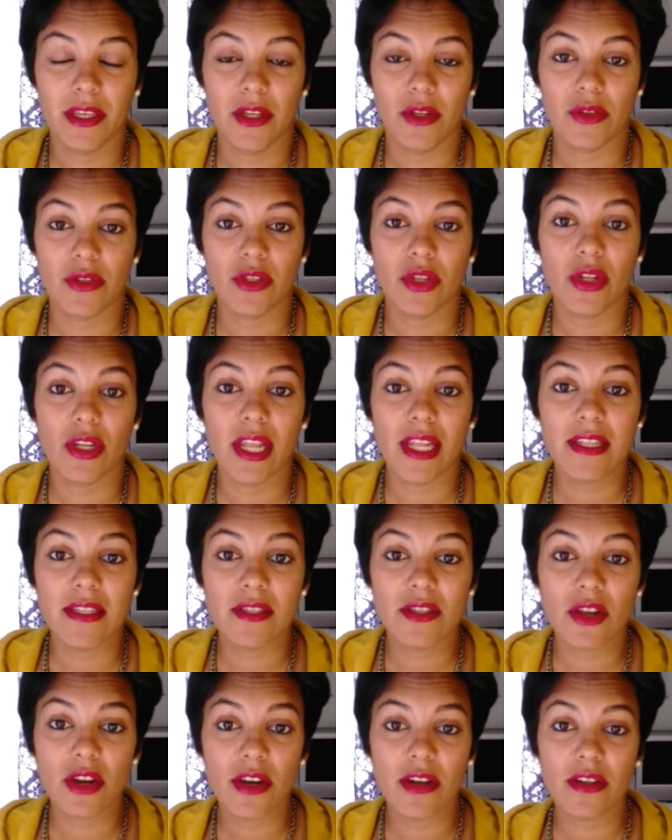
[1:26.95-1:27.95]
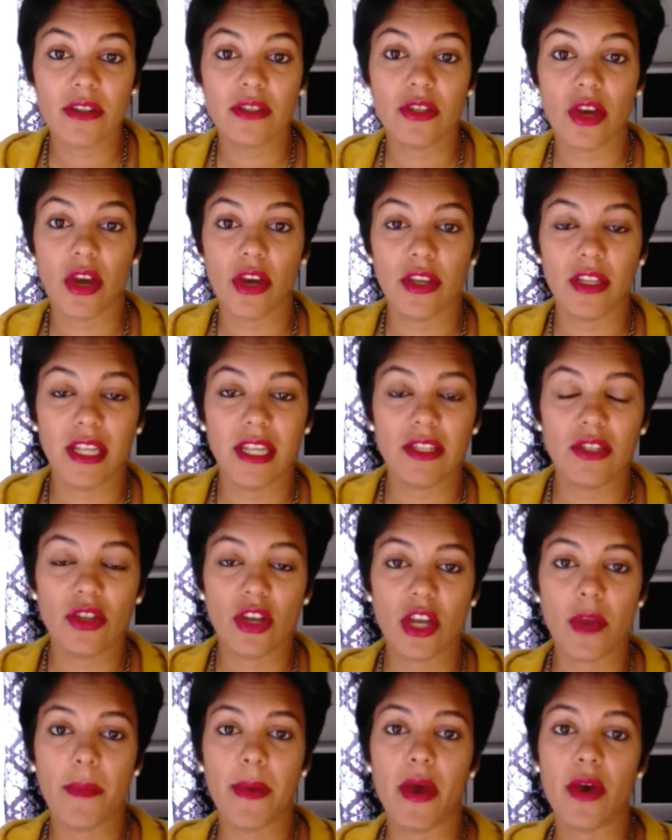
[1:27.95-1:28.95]
So let's
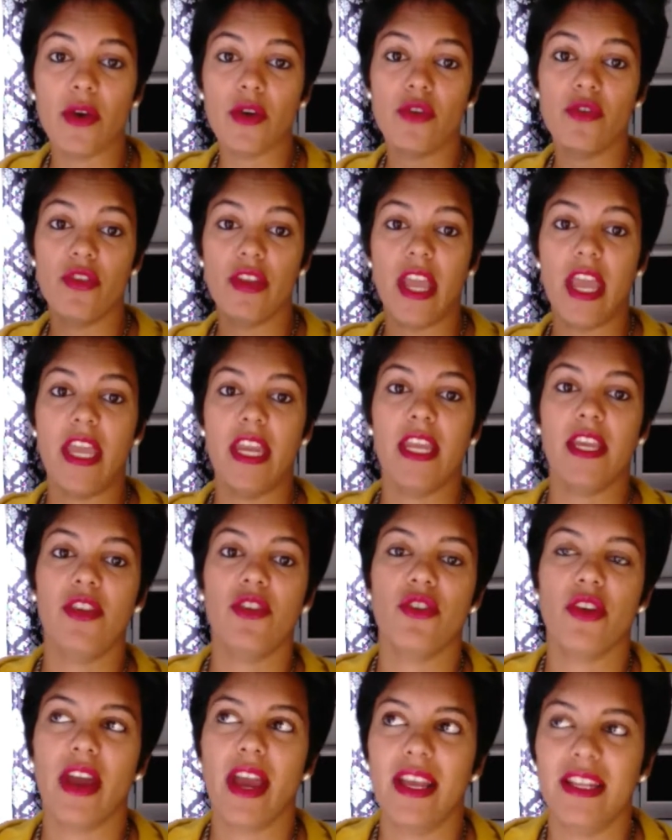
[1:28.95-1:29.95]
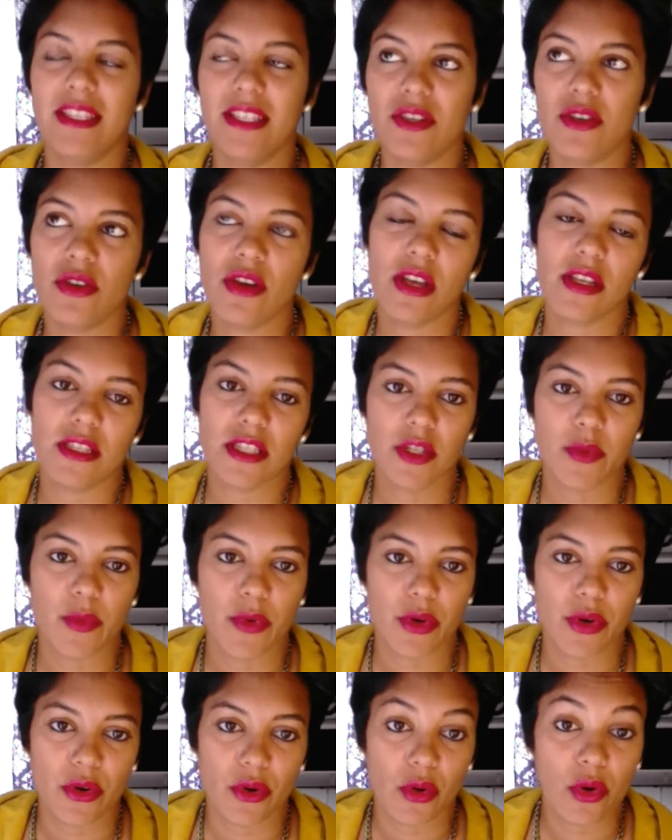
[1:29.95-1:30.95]
talk about creating your ideal
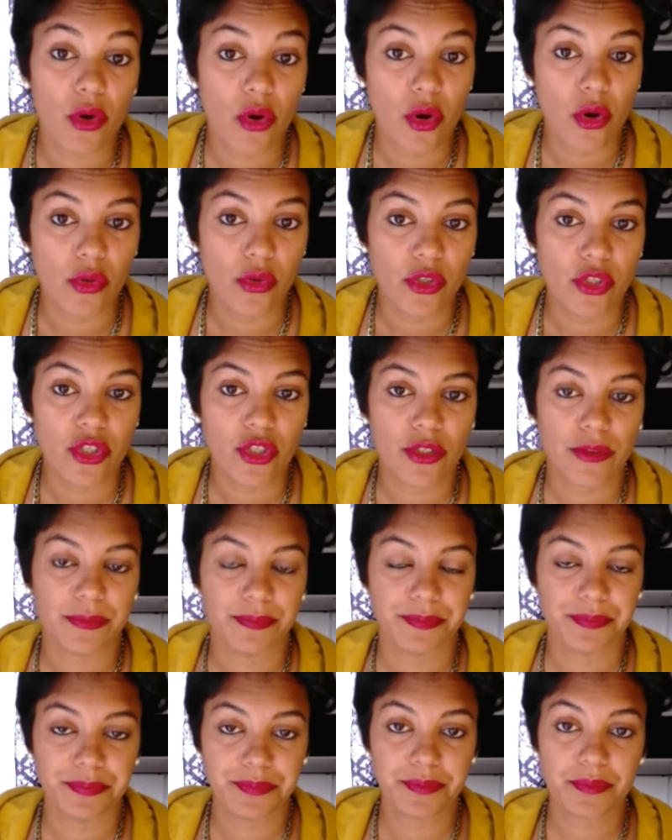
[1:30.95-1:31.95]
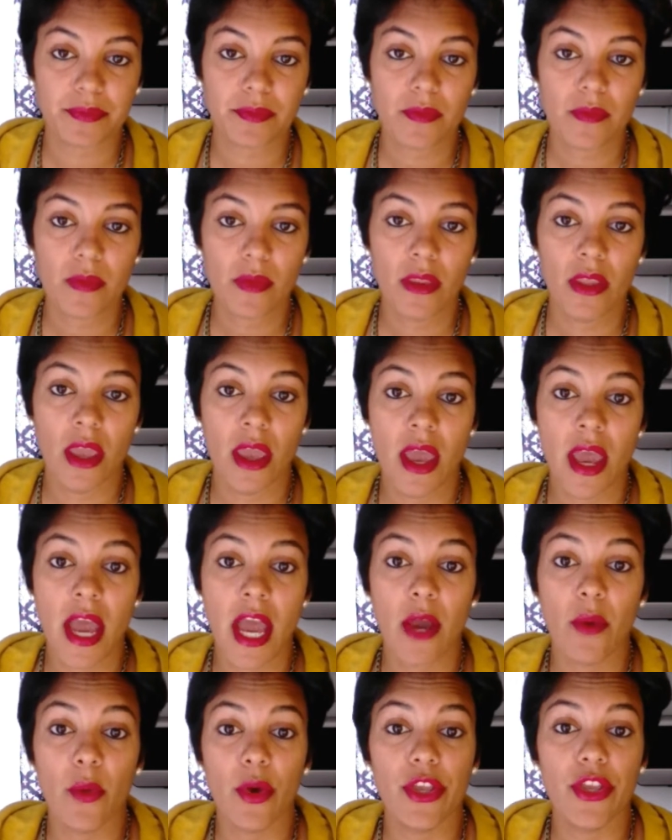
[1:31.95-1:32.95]
customer or coach.
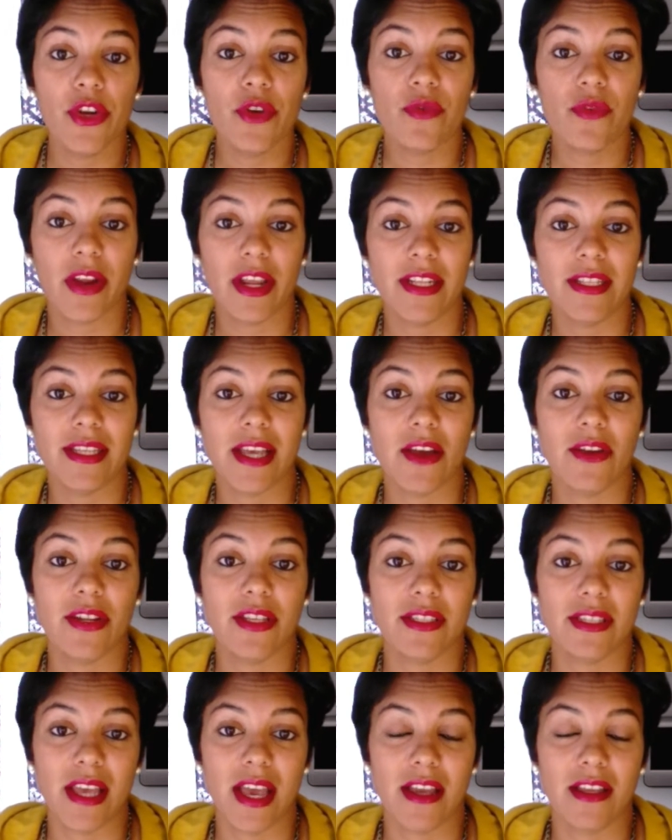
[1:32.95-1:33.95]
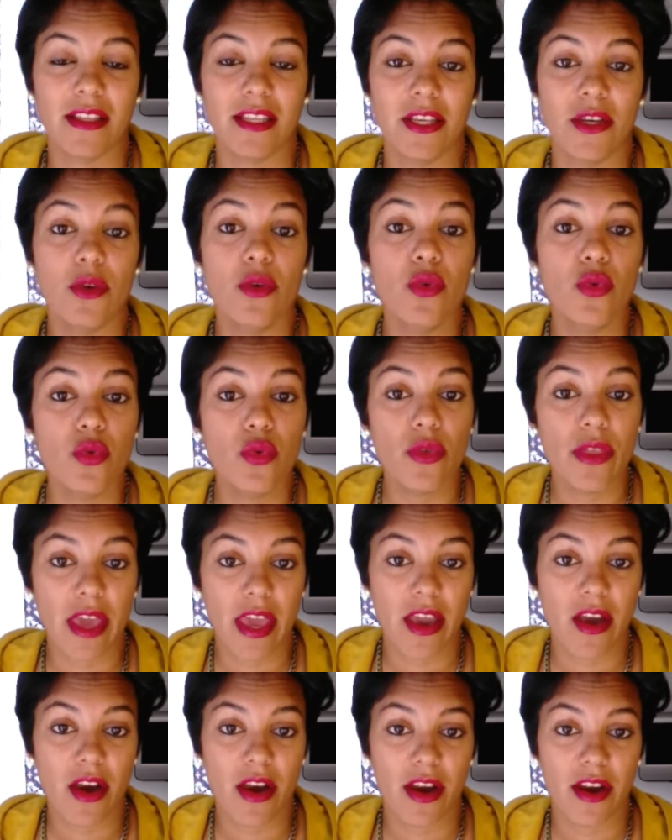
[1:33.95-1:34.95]
I want you to write down exactly who
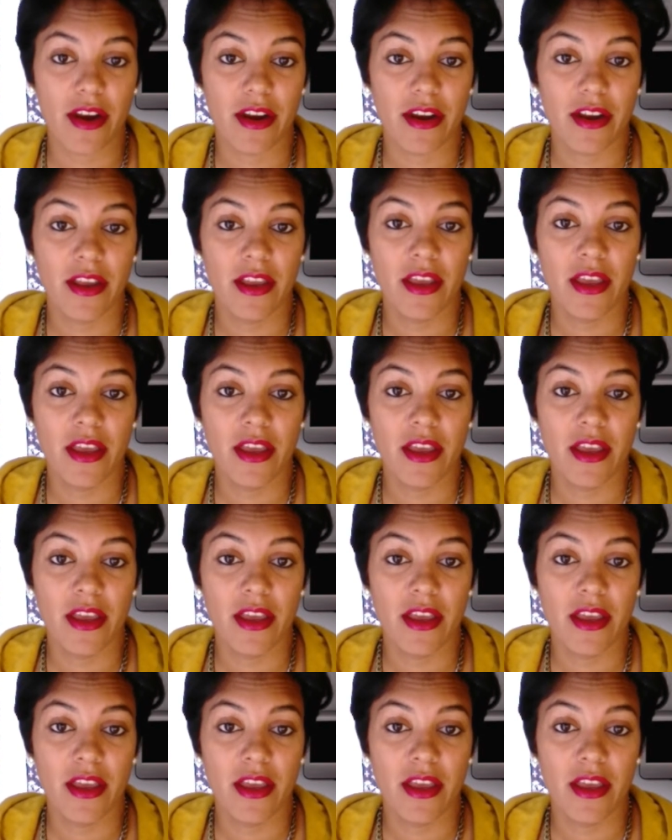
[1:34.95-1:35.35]
they are.